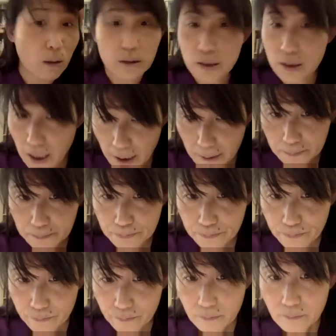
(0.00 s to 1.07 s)
time.
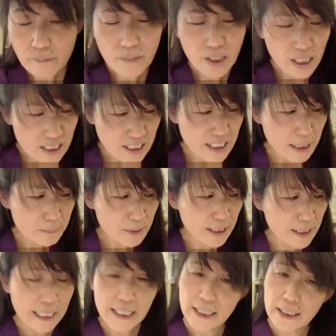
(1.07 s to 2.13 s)

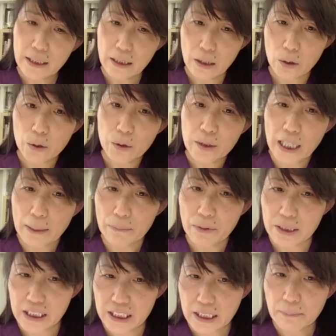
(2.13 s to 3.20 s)
Sometimes I hook up a
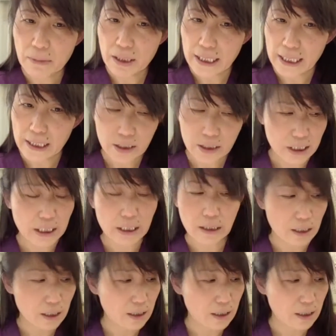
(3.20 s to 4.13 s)
stimulation,